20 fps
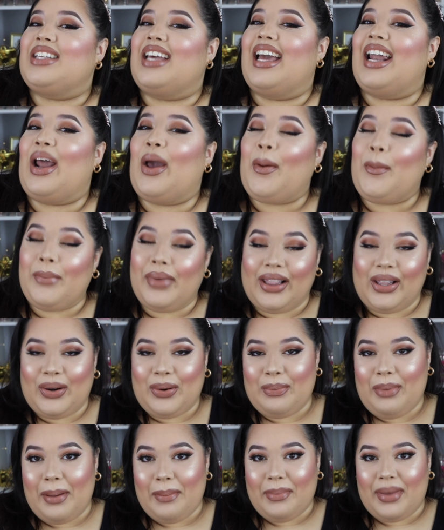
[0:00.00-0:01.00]
and I hope my
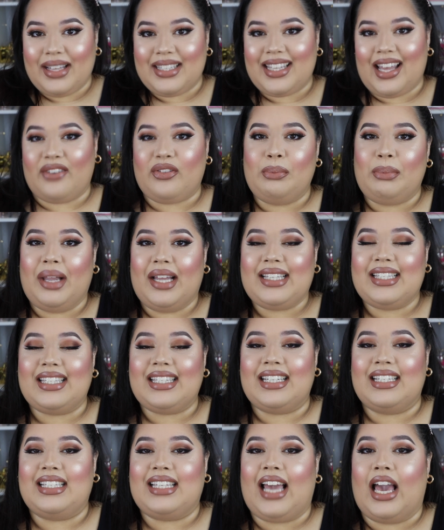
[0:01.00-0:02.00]
little Bembas have a
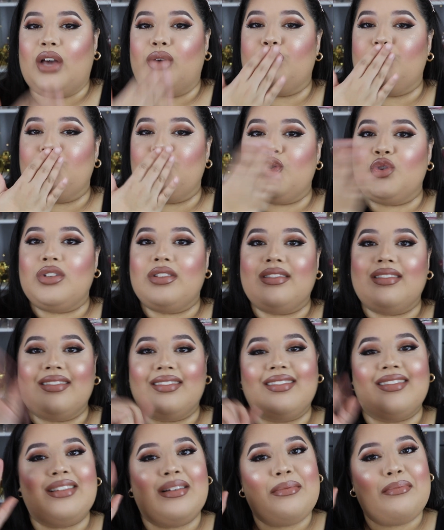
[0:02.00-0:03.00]
blessed day.
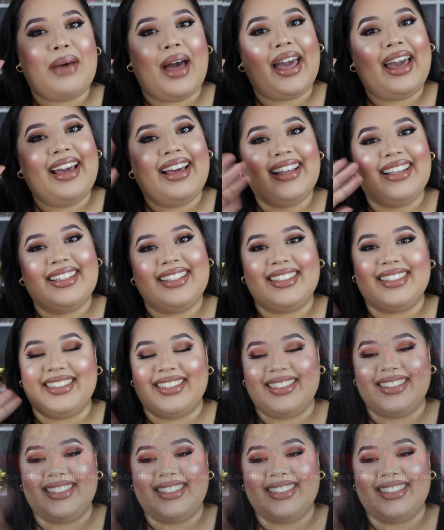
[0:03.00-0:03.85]
Bye.